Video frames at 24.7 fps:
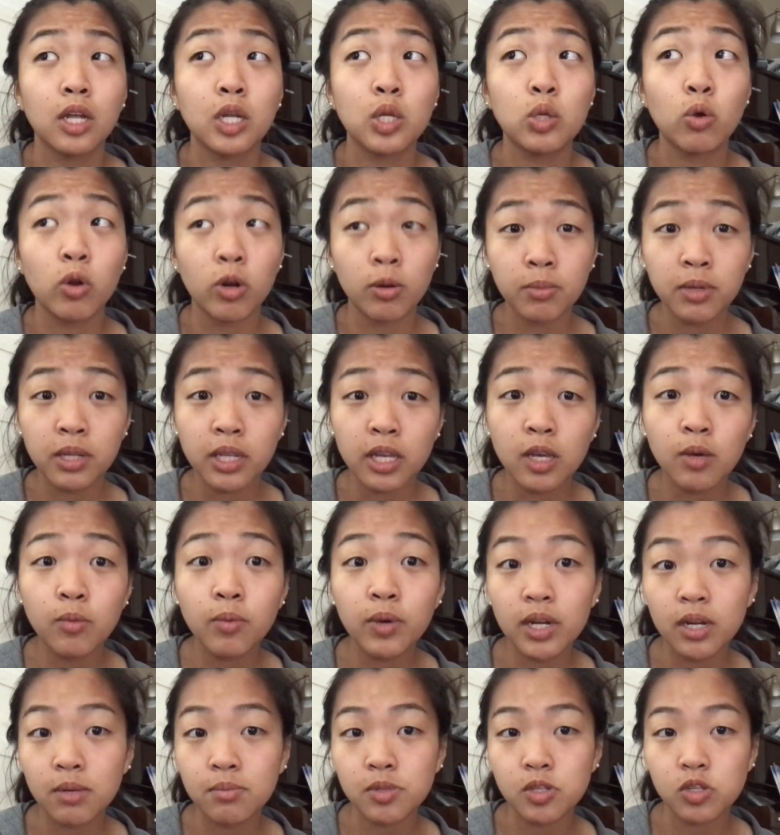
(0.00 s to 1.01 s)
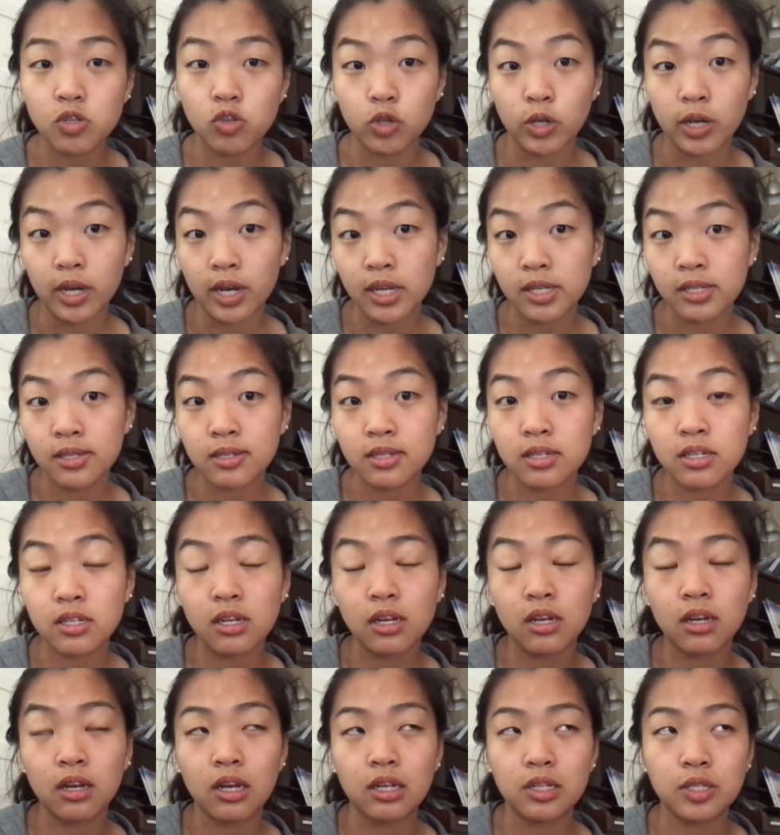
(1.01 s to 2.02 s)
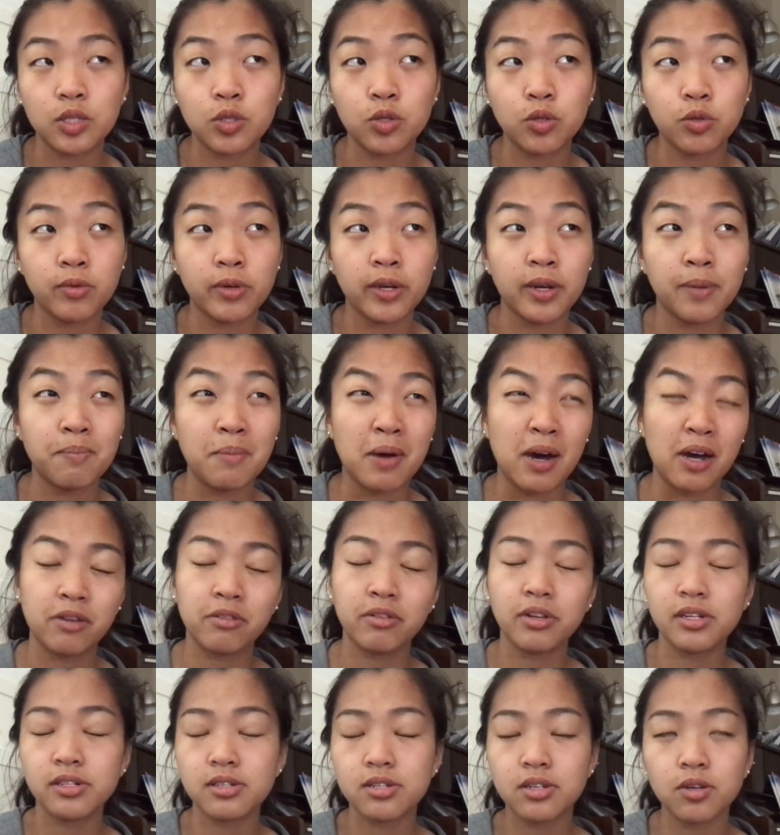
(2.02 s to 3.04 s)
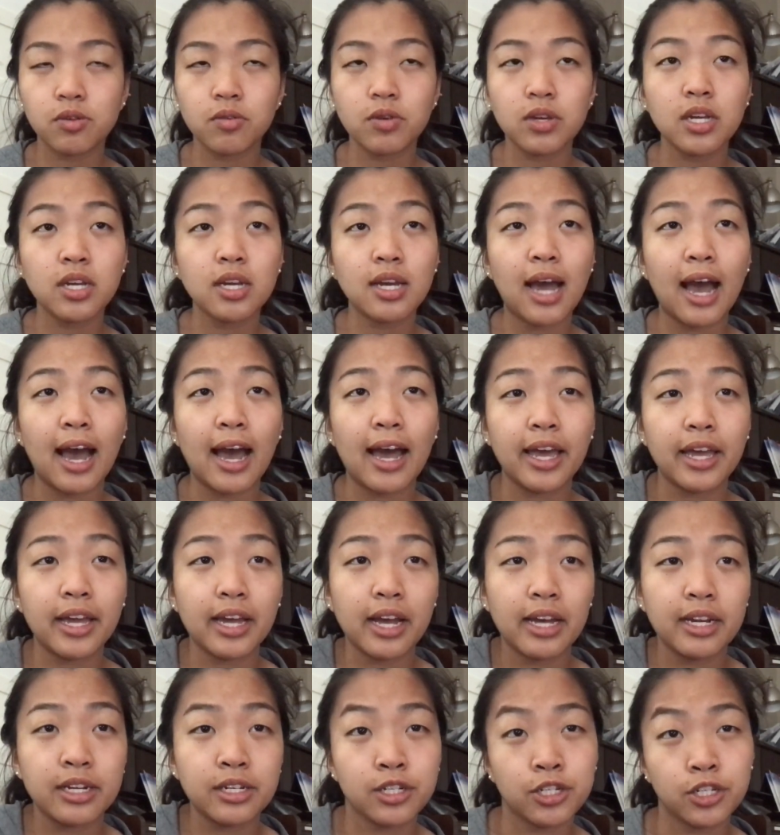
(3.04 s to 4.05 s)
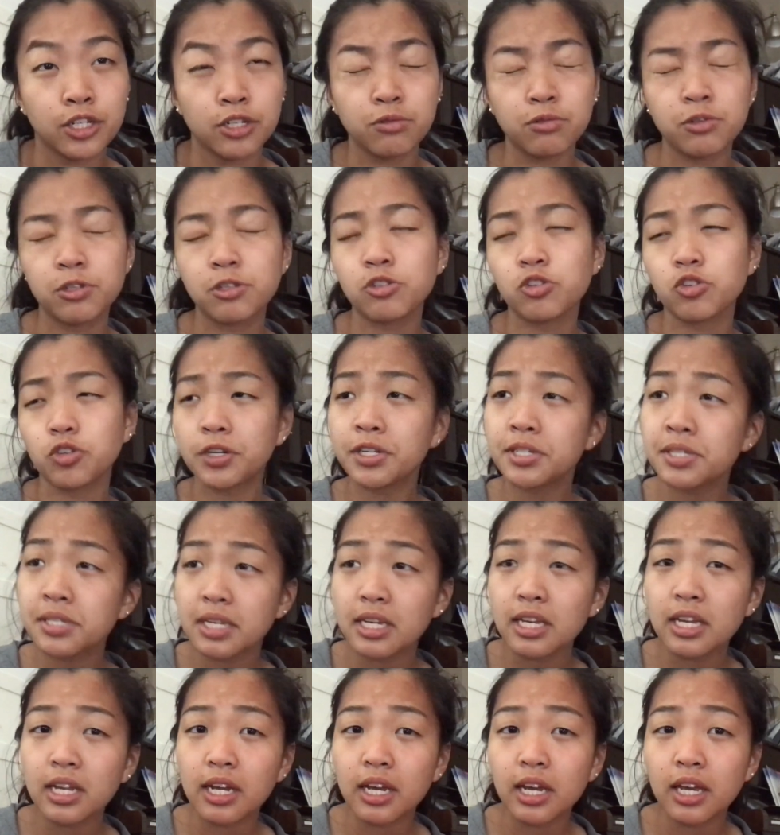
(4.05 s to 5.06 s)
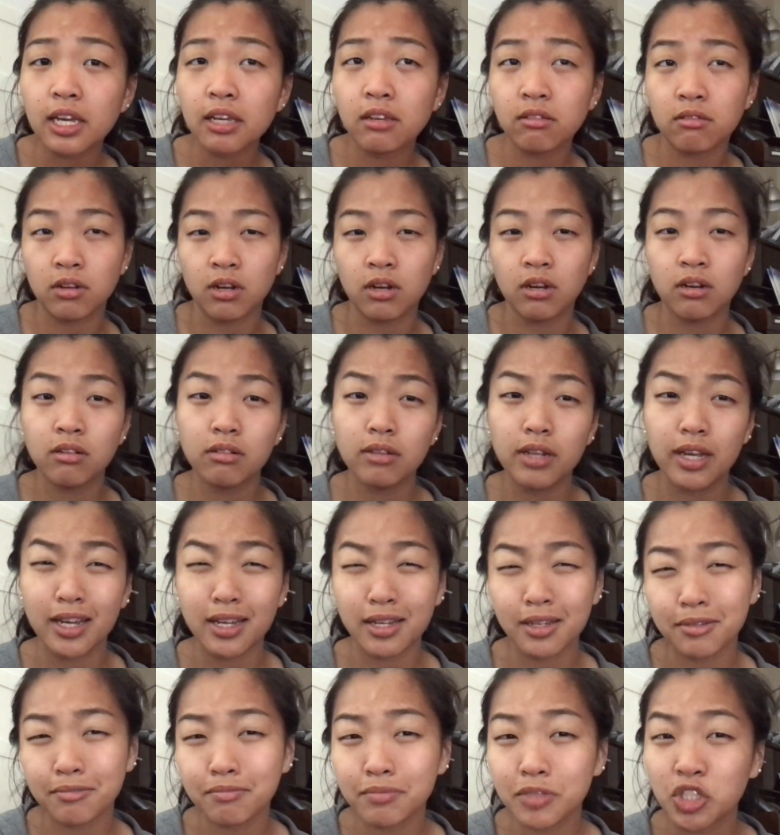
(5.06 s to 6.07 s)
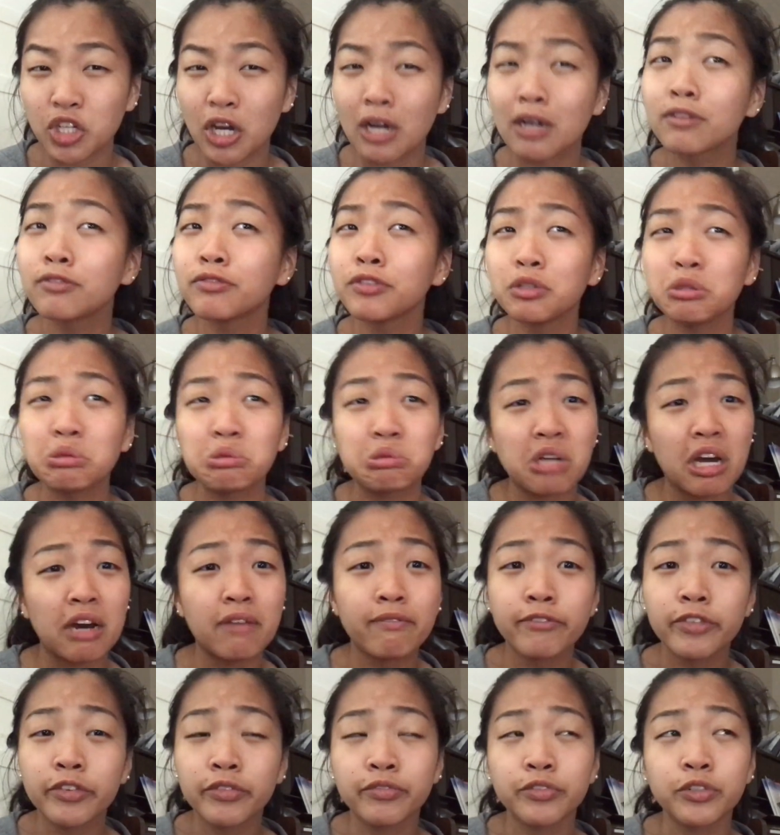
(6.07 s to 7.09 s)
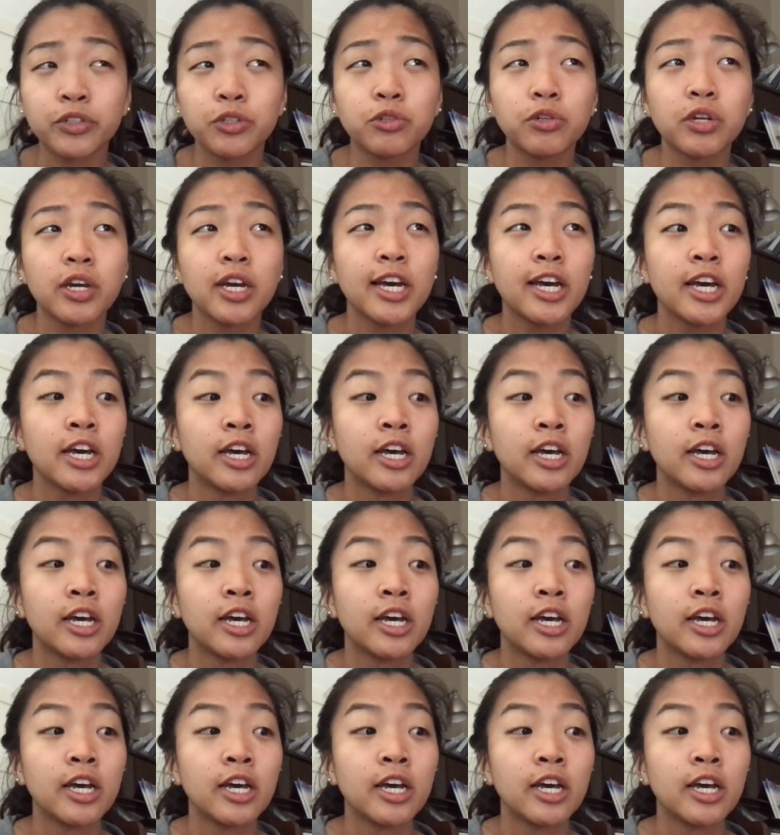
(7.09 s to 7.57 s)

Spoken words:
Normally when I'm stressed to a moderate degree, I kind of deal with stress eating, you know, like junk food, comfort food.